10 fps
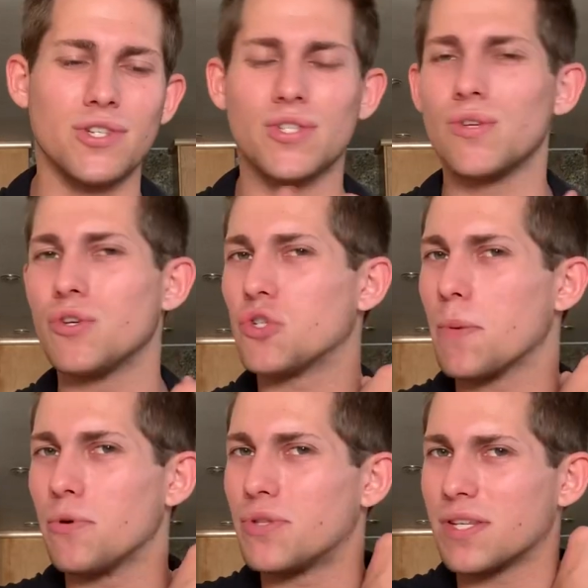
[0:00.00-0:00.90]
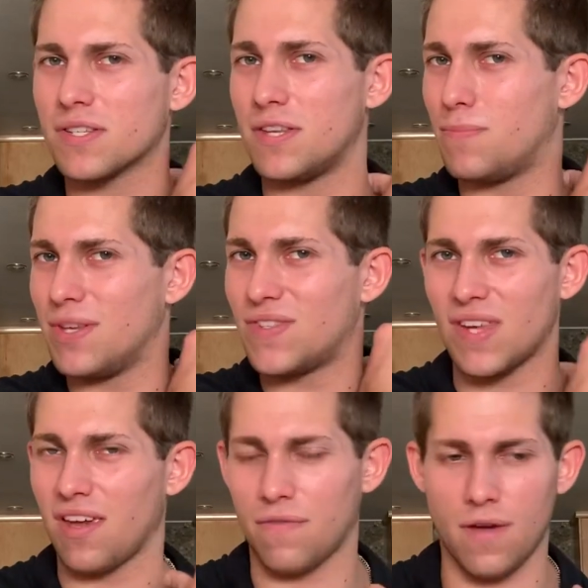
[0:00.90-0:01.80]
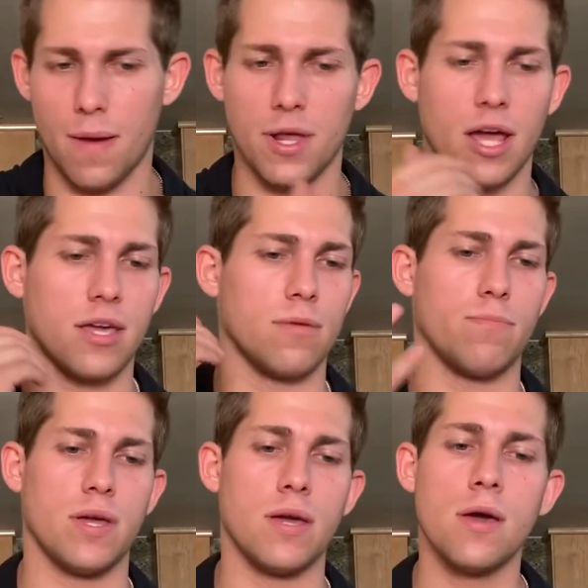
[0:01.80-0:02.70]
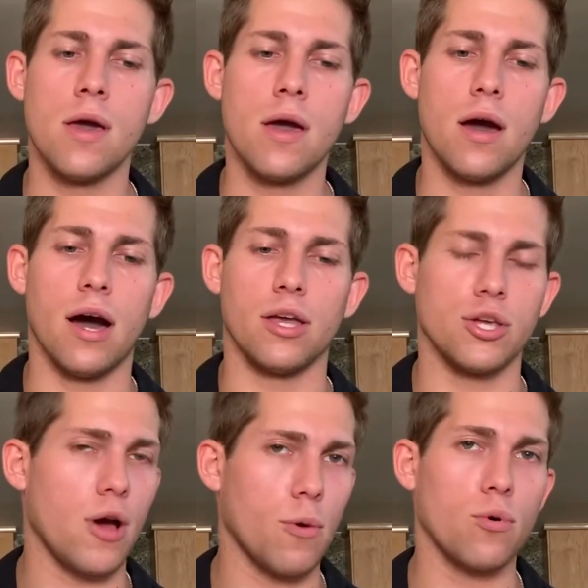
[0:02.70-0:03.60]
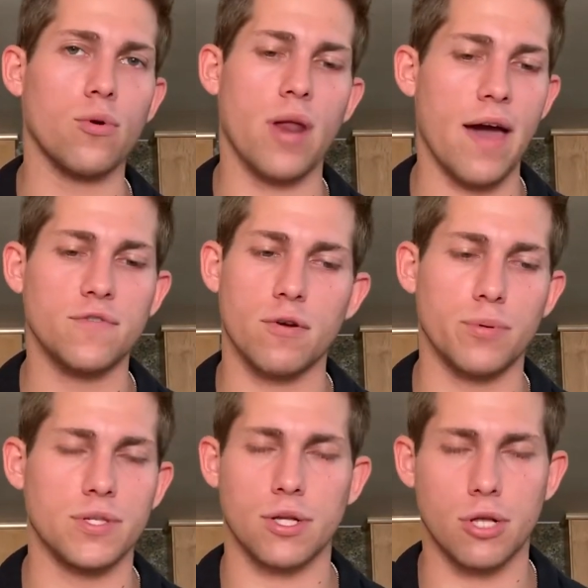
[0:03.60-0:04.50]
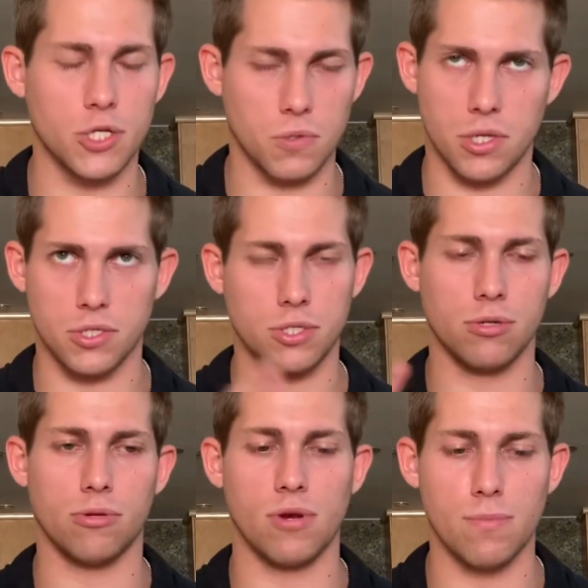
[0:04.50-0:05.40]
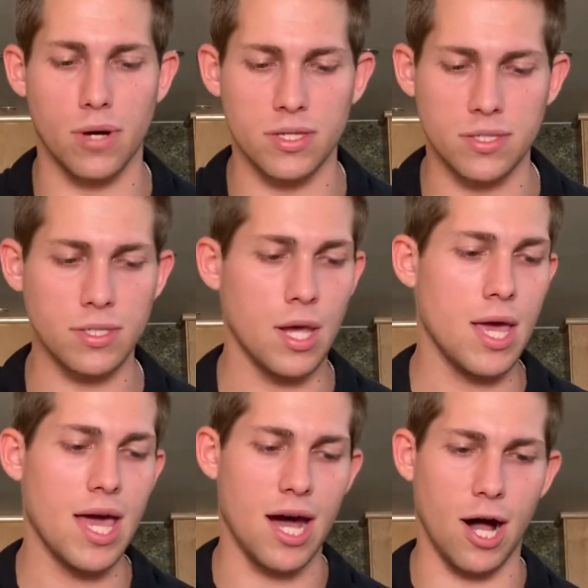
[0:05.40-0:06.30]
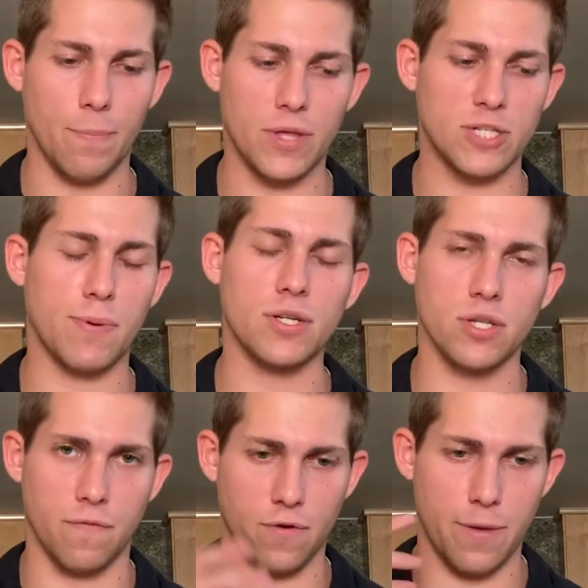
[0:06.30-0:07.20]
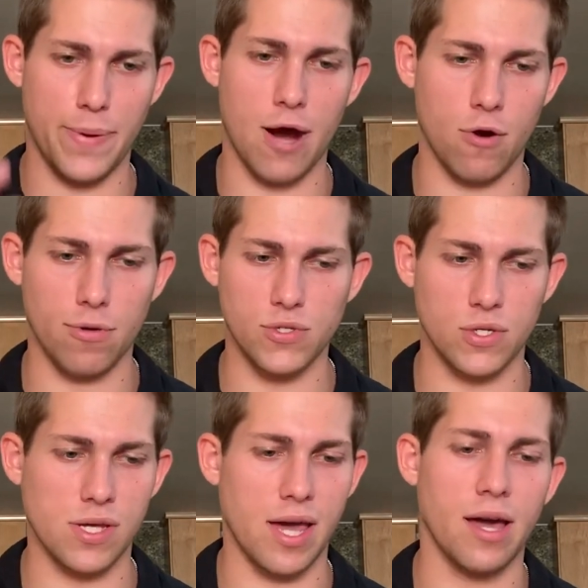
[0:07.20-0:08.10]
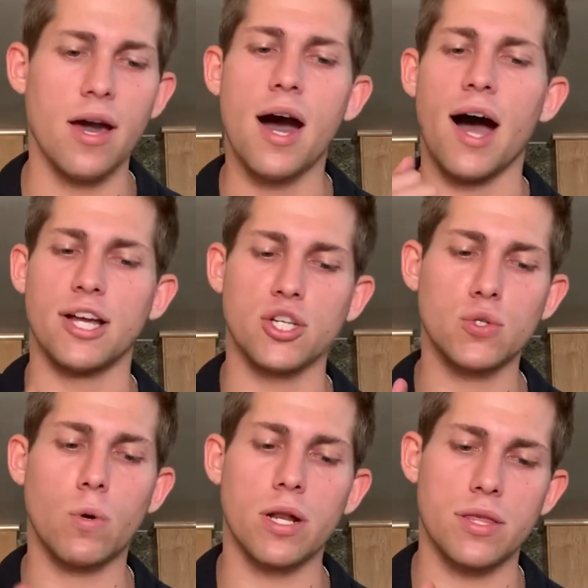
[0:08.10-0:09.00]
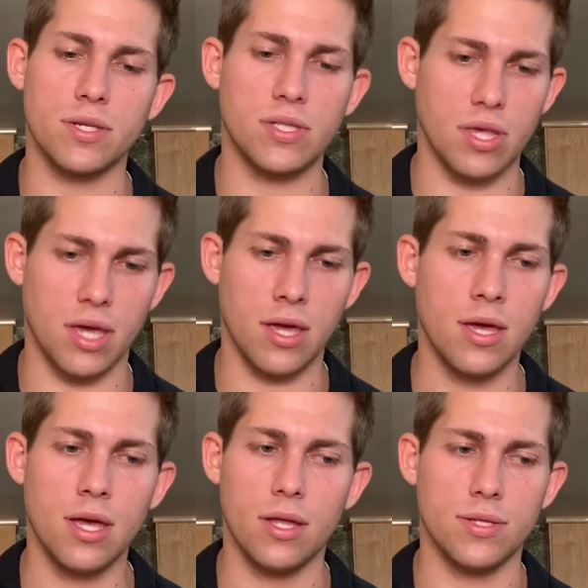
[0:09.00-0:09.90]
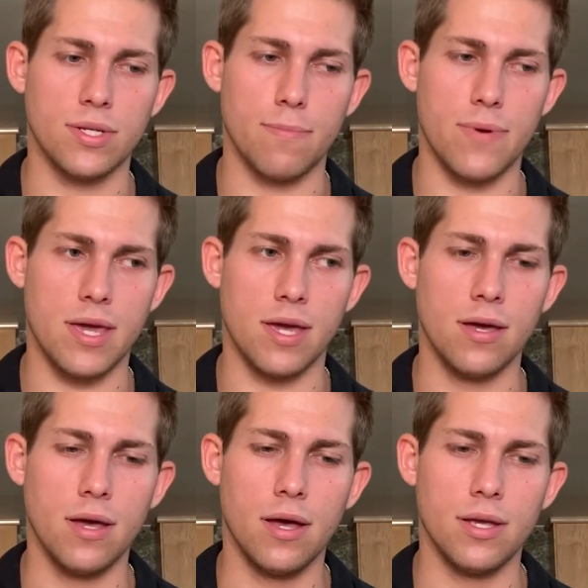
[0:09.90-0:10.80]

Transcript: me just do the triple disc to be safe. I mean, I can be, you know, I won't have to replace the clutch within 2 or 3 months, especially for the power I was looking at. I just wanted this thing to be,